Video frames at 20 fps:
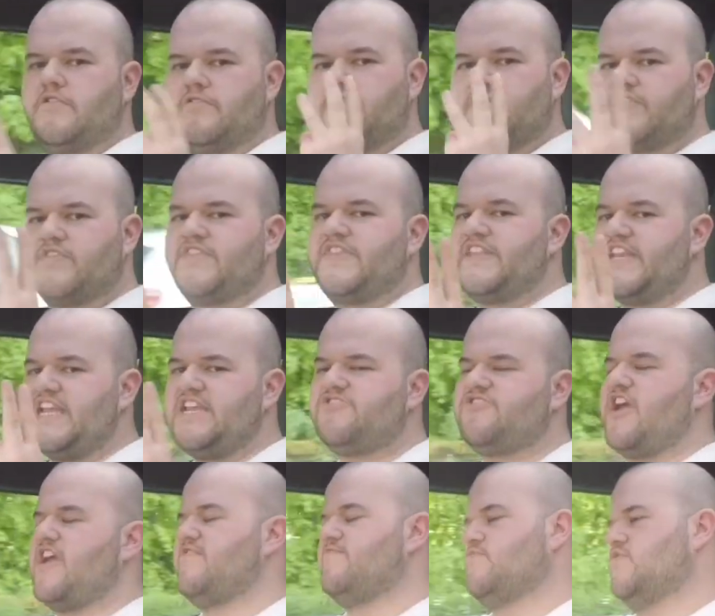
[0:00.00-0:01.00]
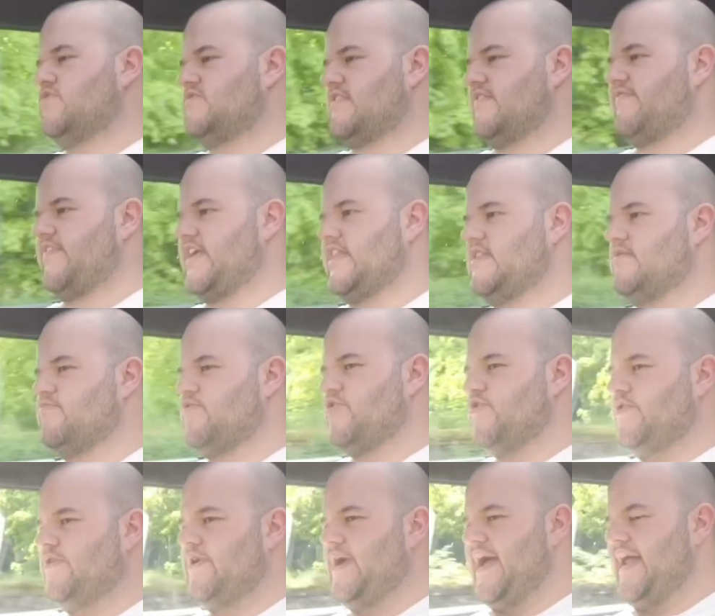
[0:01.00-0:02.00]
there's three drive modes available
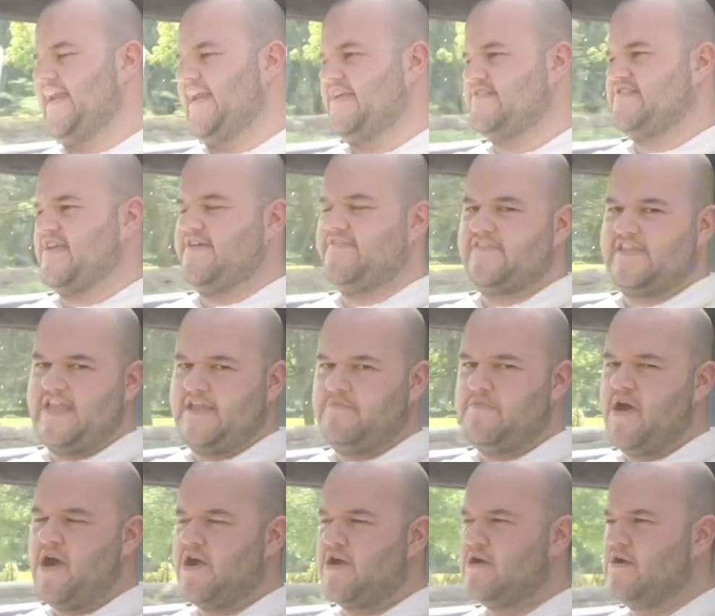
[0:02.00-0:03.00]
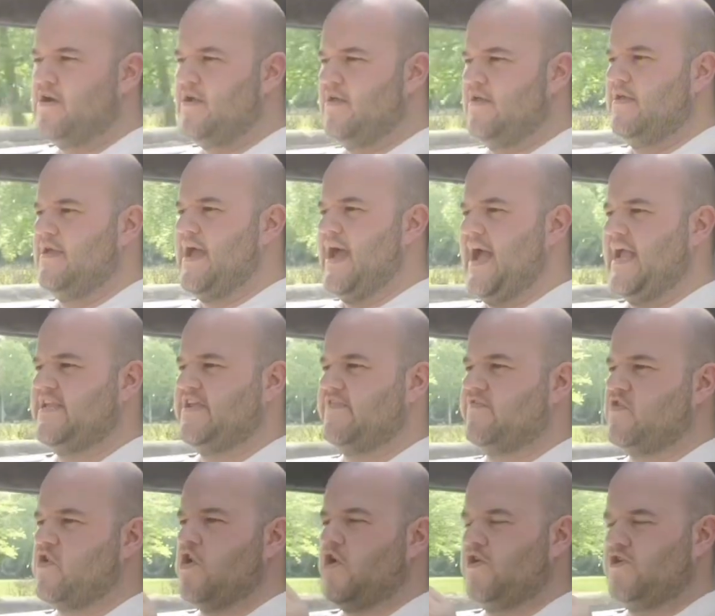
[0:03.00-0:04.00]
in this F Type R, and you've
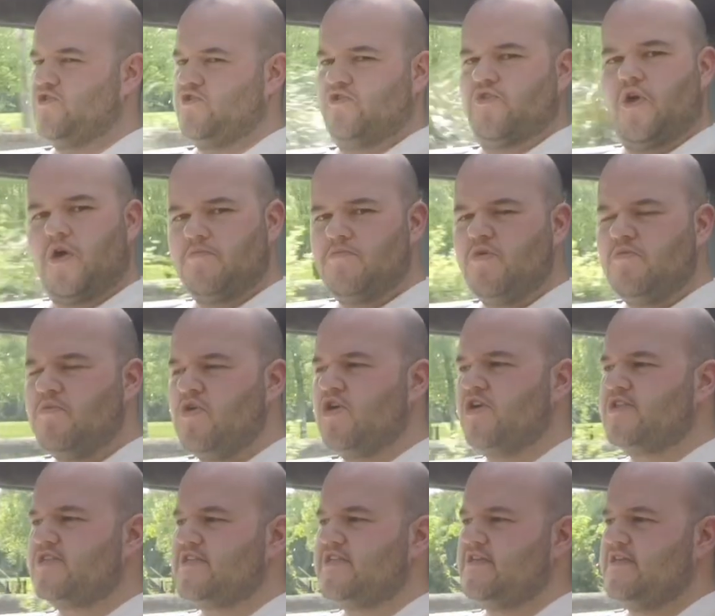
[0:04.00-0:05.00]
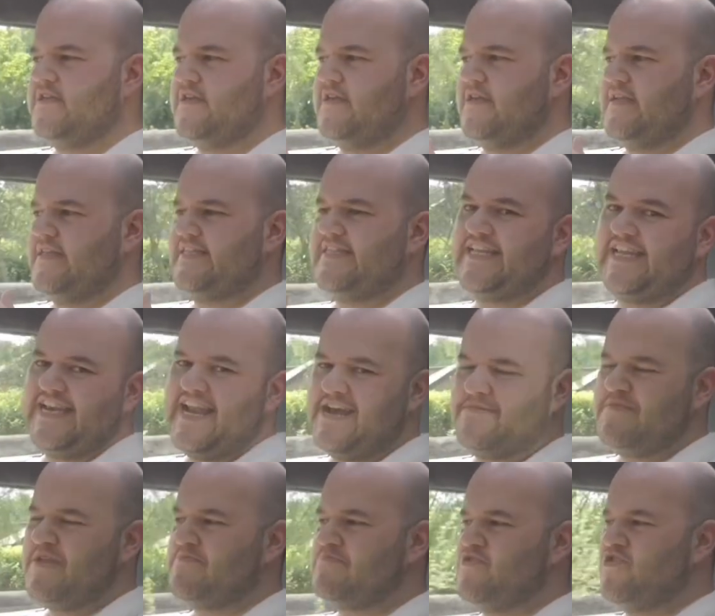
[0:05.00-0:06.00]
got normal mode,
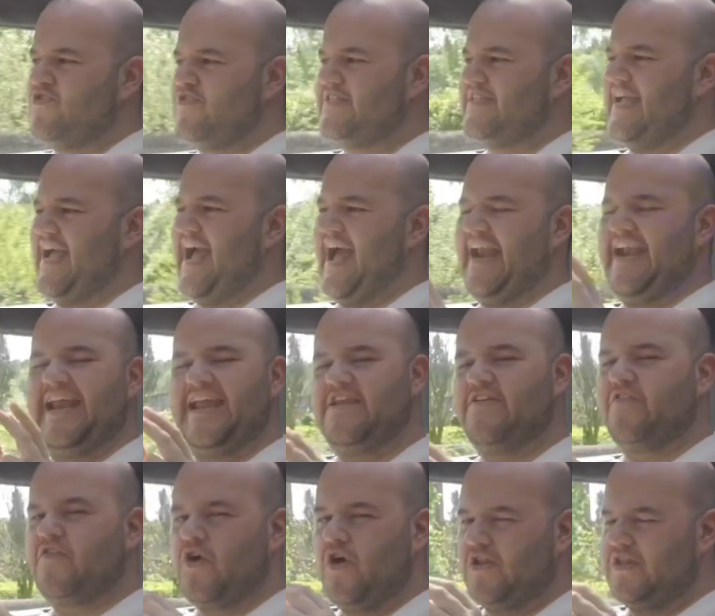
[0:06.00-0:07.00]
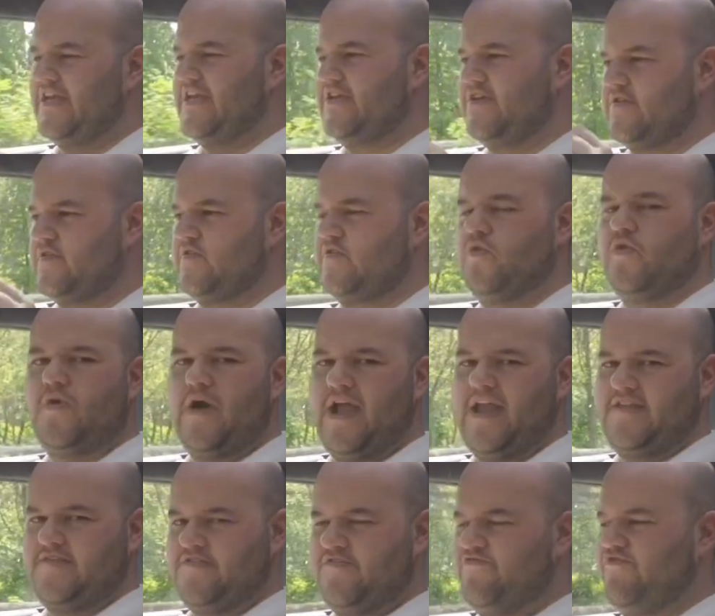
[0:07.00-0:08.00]
dynamic mode, and then you've got like your snow,
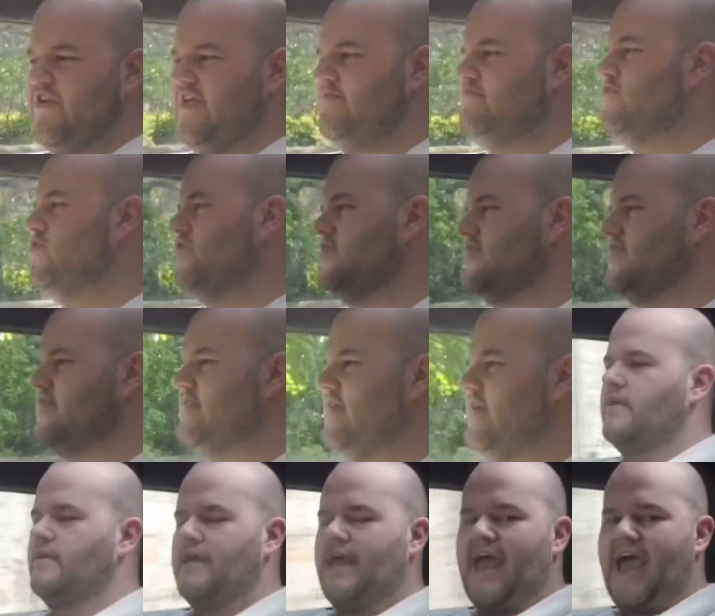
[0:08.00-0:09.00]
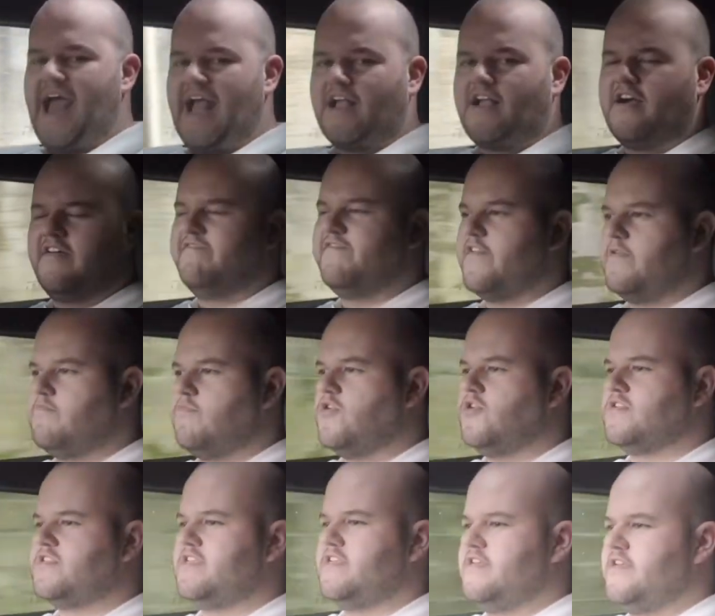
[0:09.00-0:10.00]
ice and rain modes. In comfort mode,
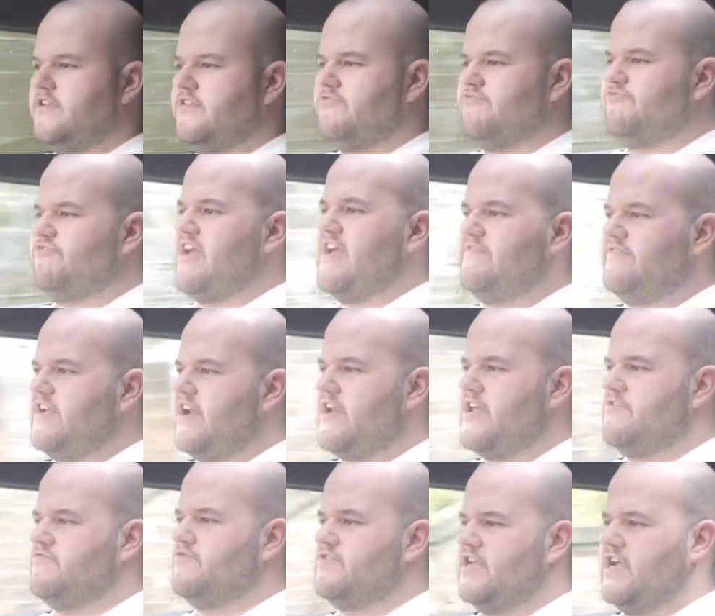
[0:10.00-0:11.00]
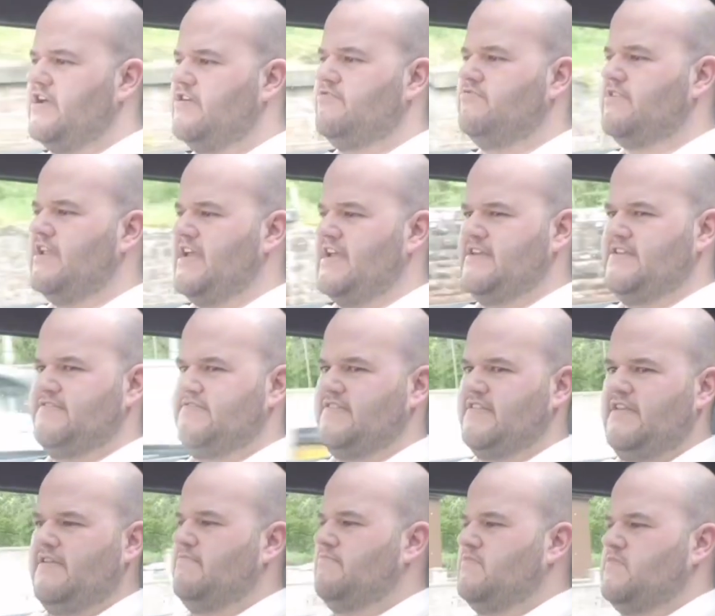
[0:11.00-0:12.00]
driving around town is
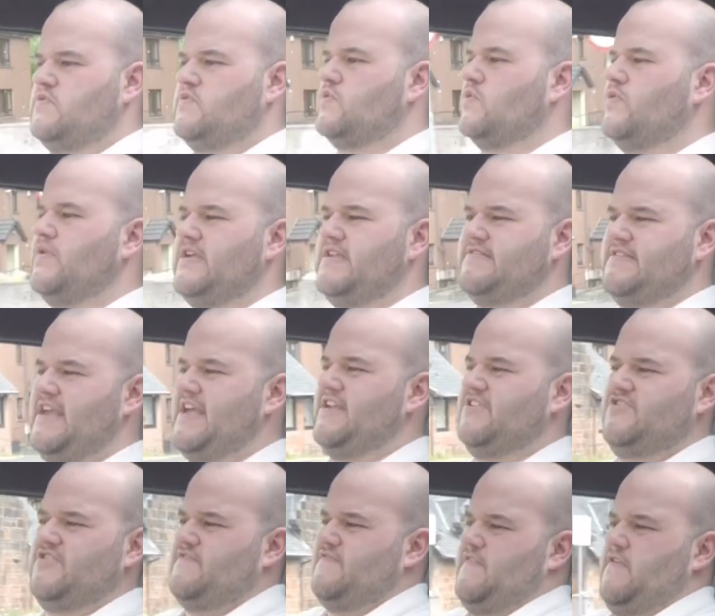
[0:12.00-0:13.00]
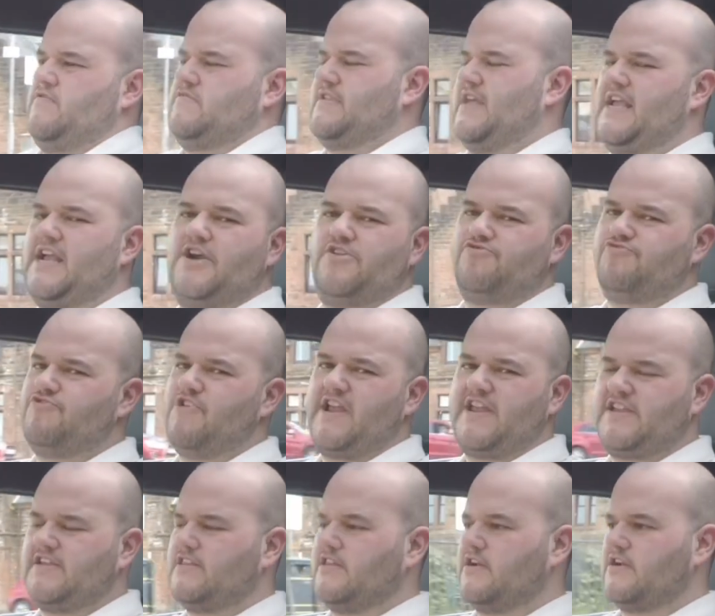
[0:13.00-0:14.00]
so easy, it just feels like a
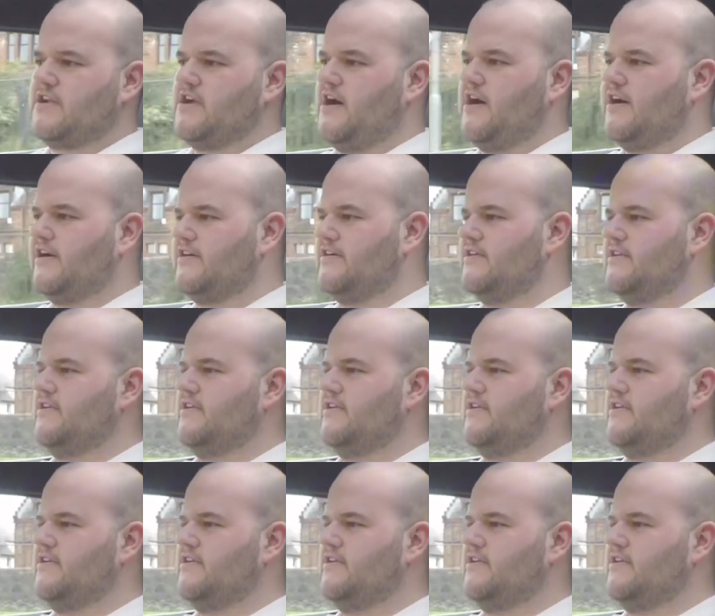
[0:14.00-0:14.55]
regular car.